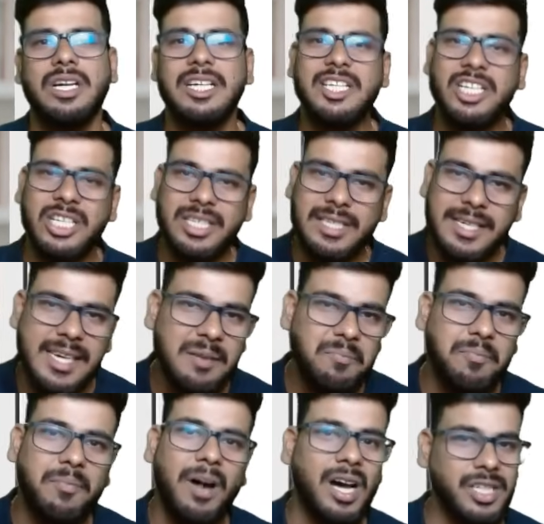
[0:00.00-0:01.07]
Just keep
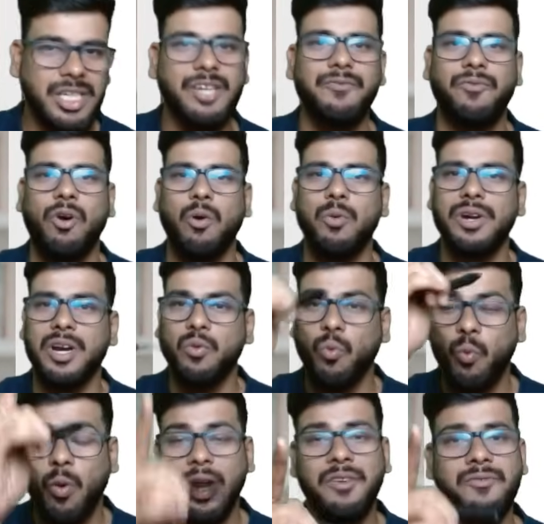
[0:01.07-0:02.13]
marching forward, and one